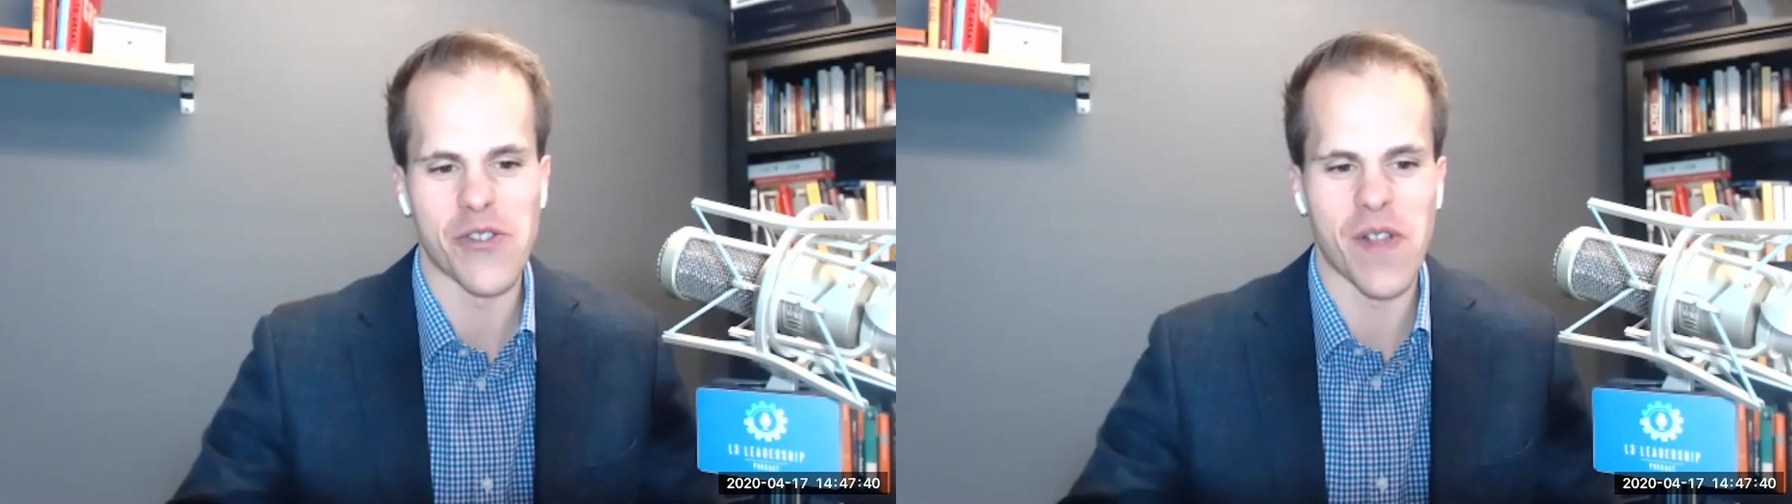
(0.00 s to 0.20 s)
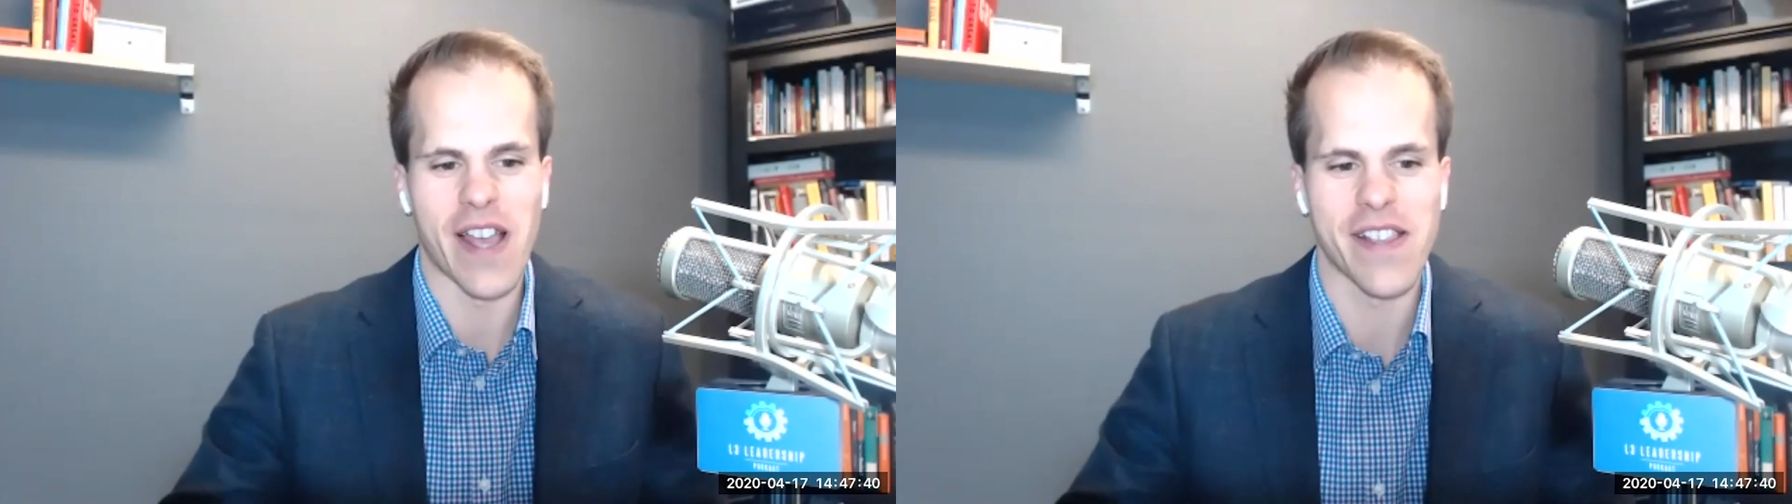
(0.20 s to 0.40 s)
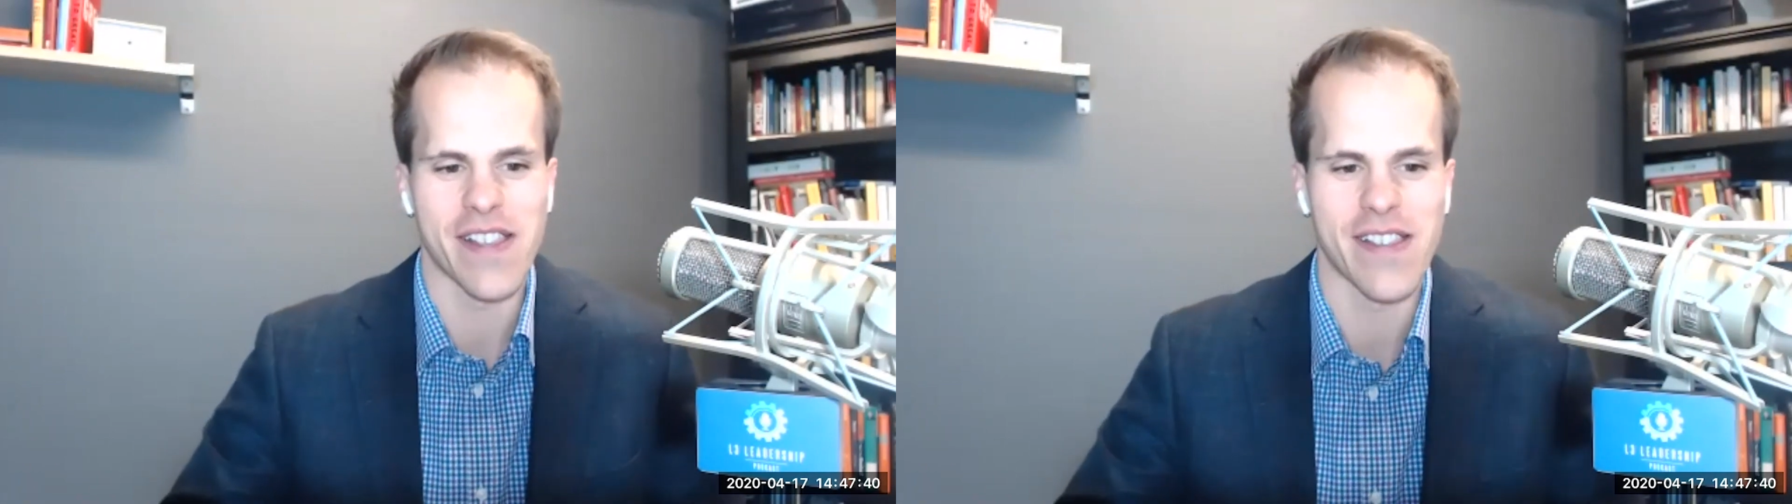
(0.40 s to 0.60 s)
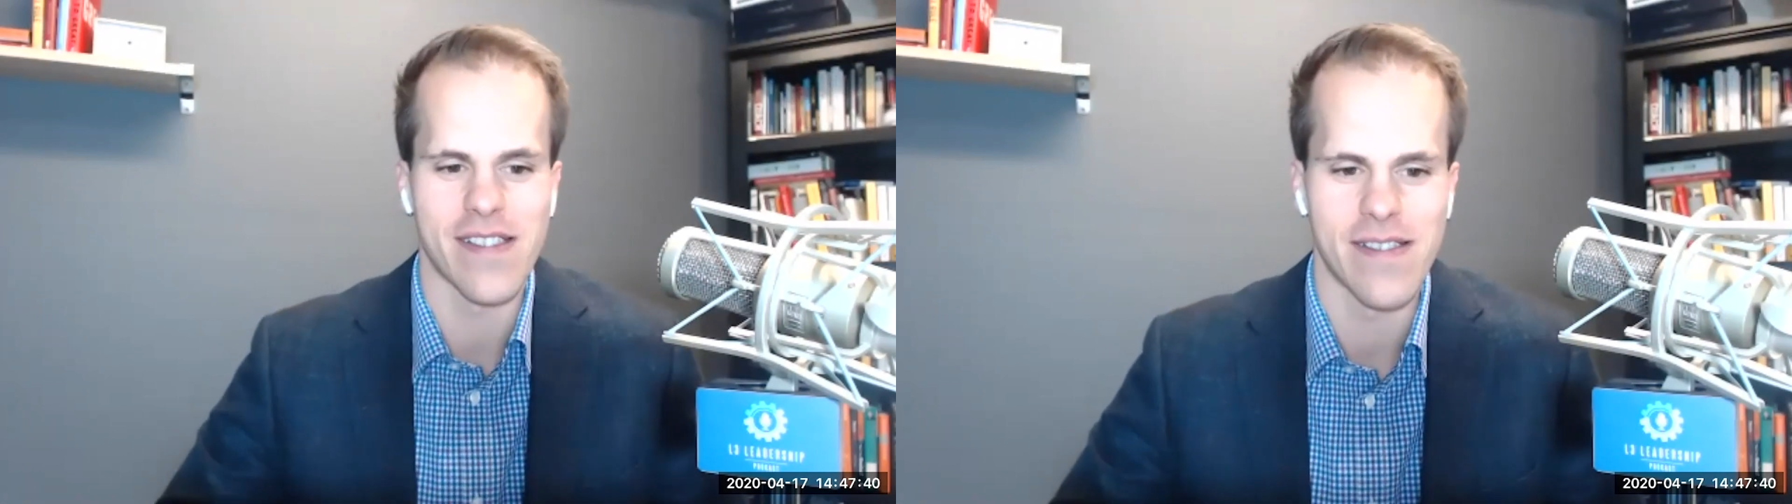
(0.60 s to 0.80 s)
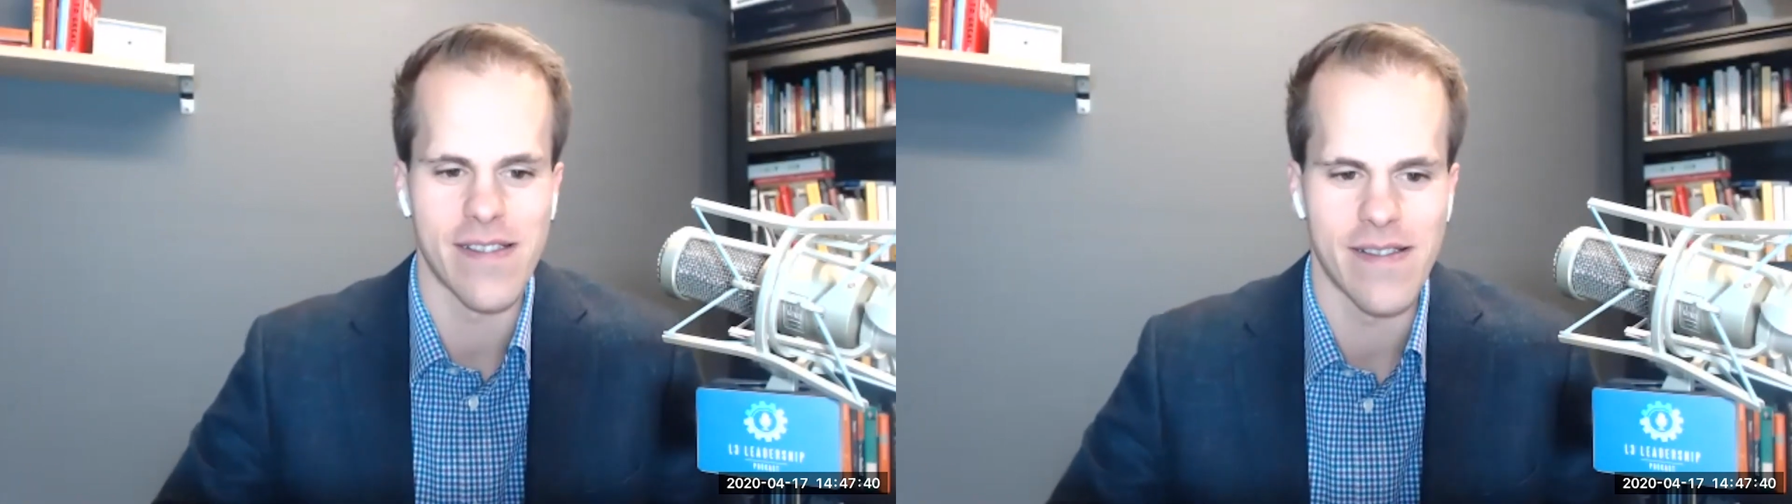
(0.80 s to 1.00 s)
or less.
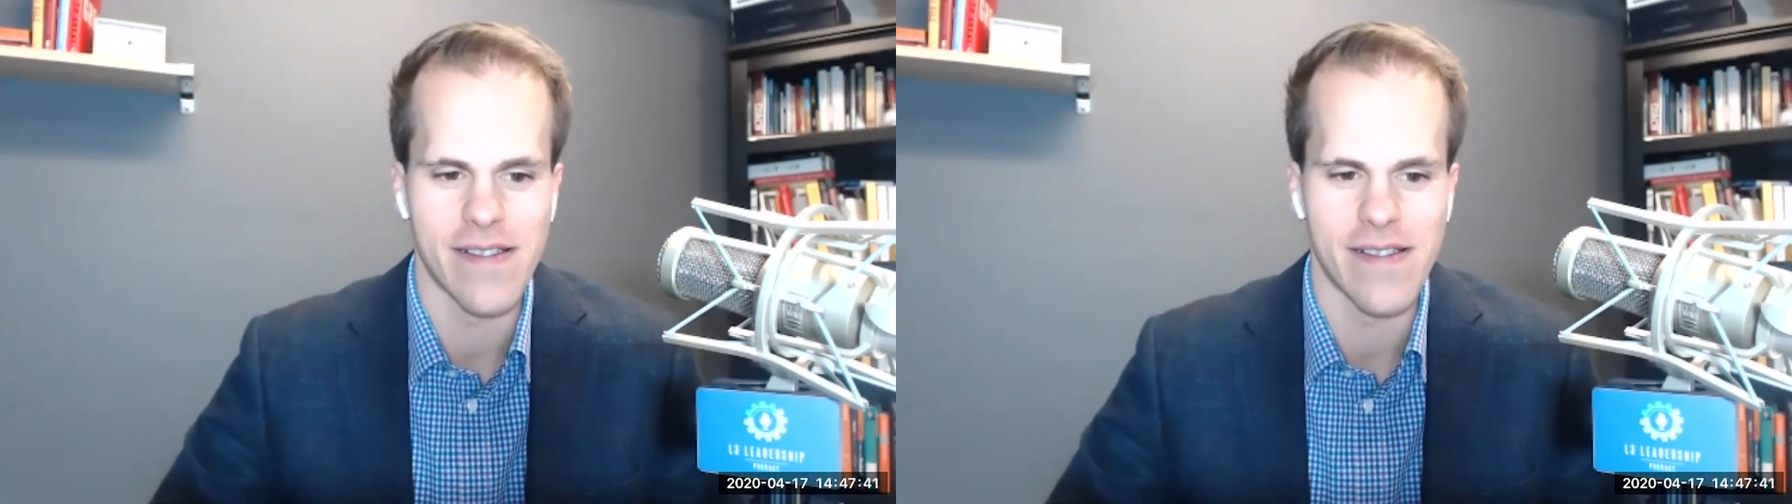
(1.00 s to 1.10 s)
I'll